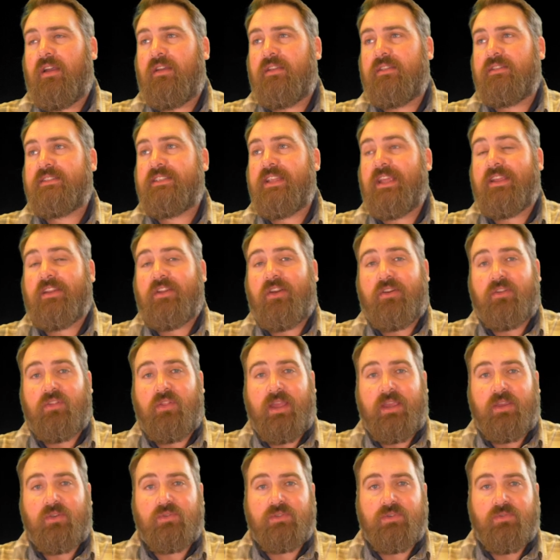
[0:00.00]
say in our
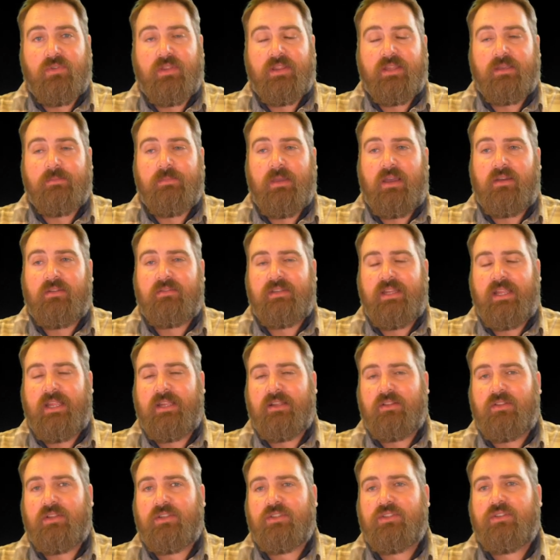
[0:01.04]
language, if we think about
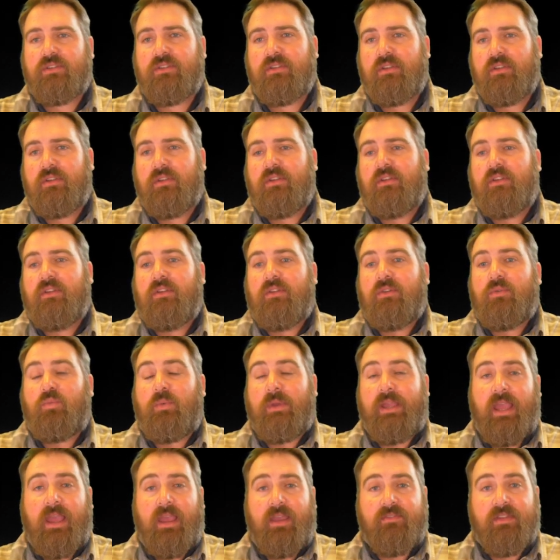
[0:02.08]
English,
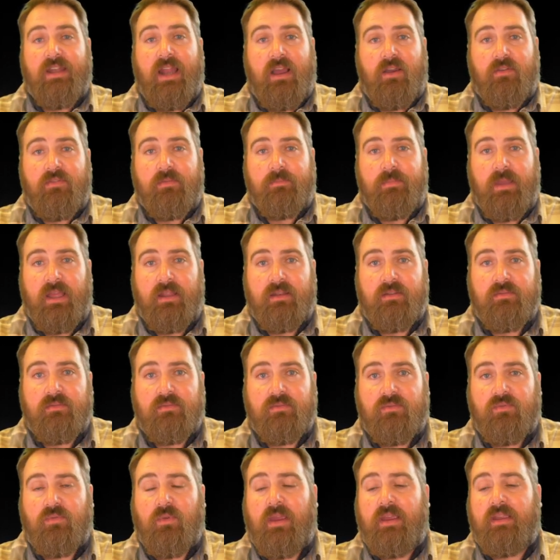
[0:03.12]
we have an alphabet,
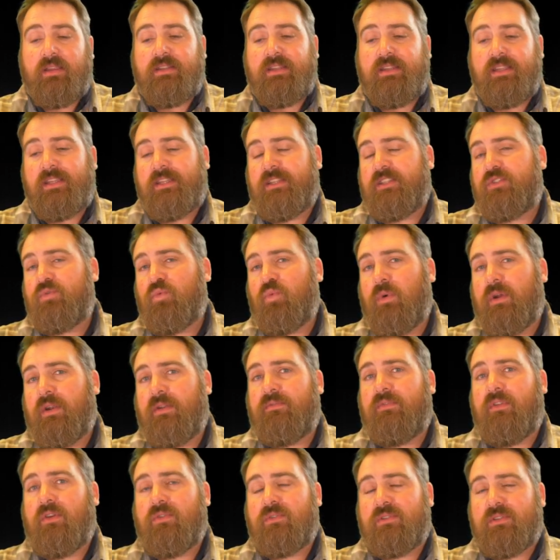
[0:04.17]
right? Each one of
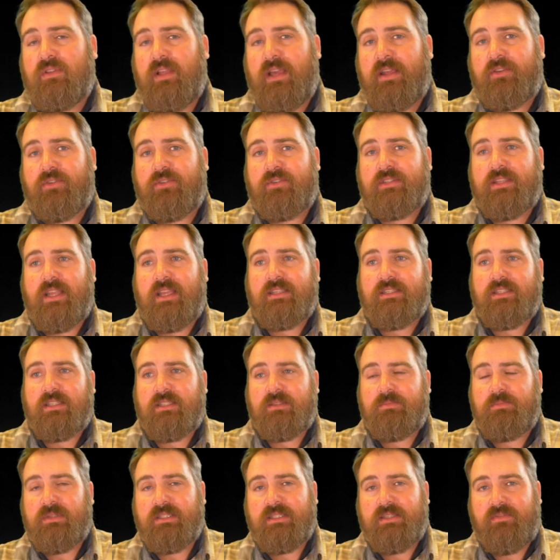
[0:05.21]
those letters has a
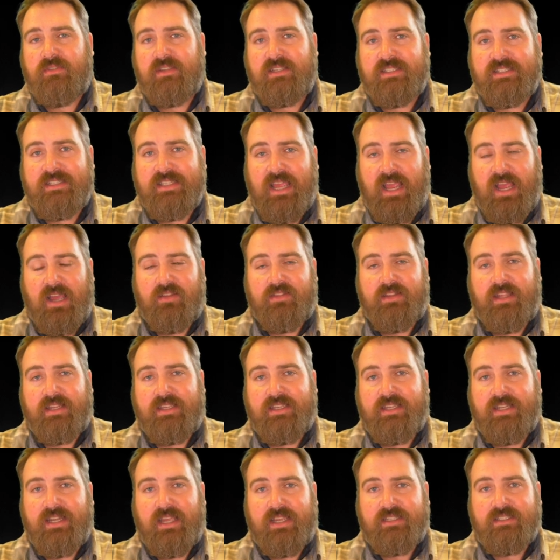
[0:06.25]
specific sound that
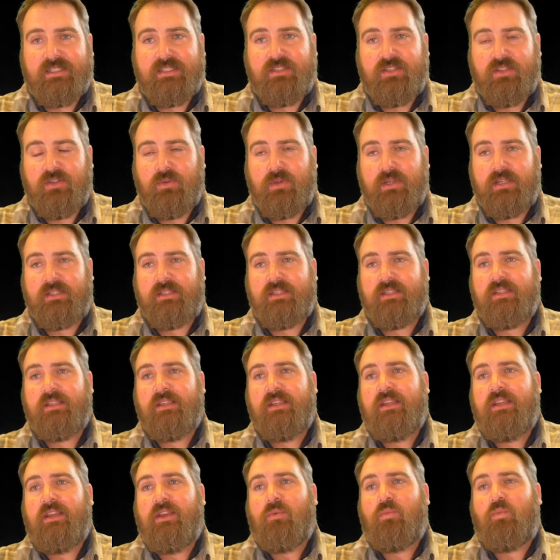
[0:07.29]
connects to it.
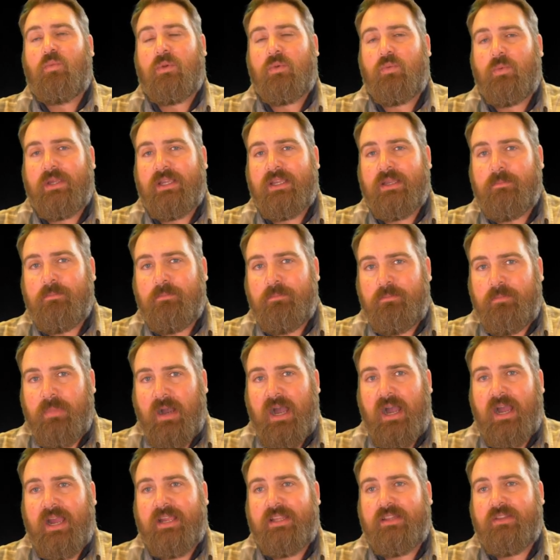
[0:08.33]
When we
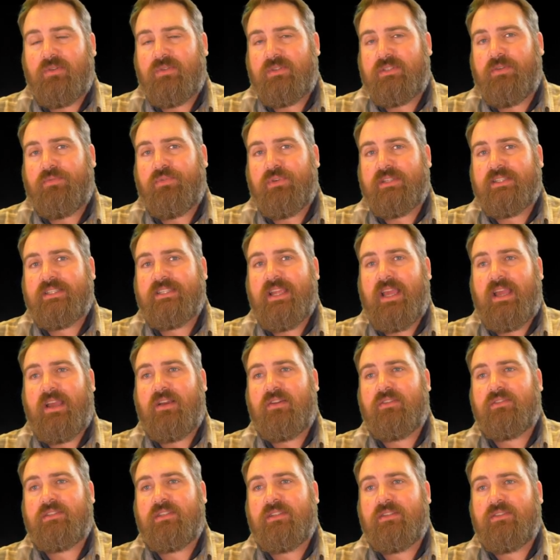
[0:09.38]
combine those different
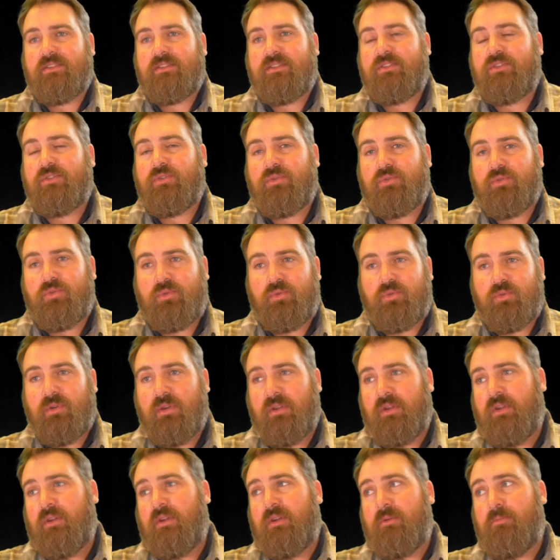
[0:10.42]
sounds into
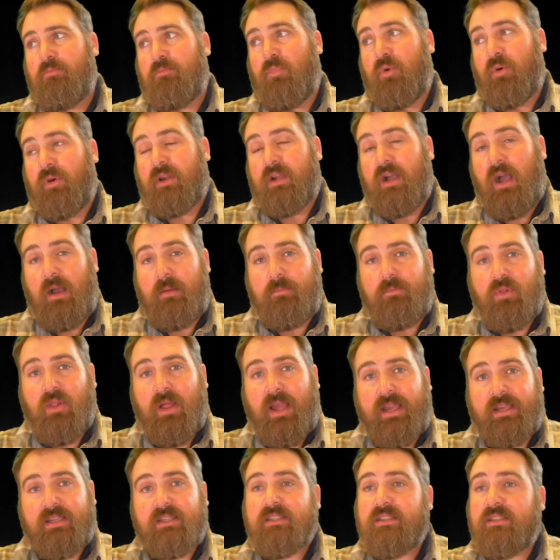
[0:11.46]
more
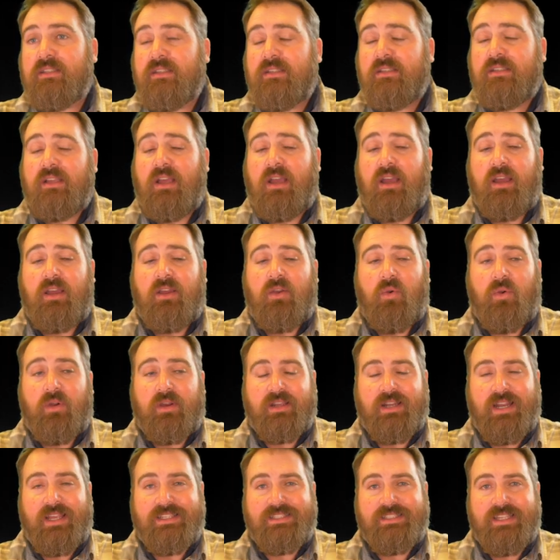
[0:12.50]
complex
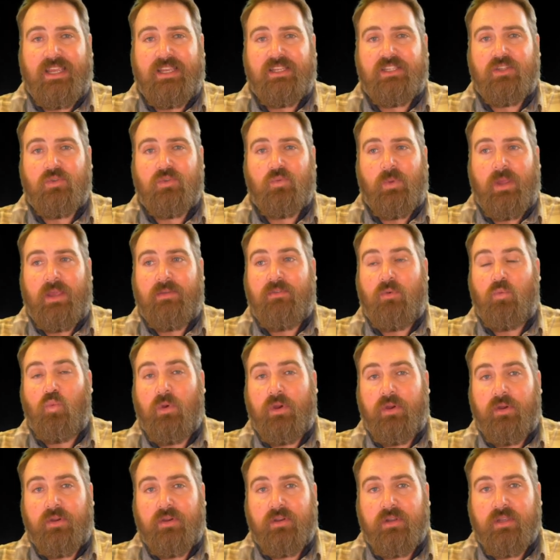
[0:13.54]
organization, we have a
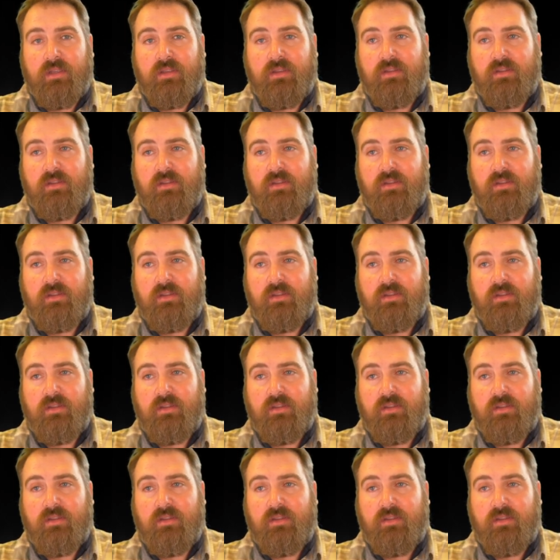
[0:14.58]
word.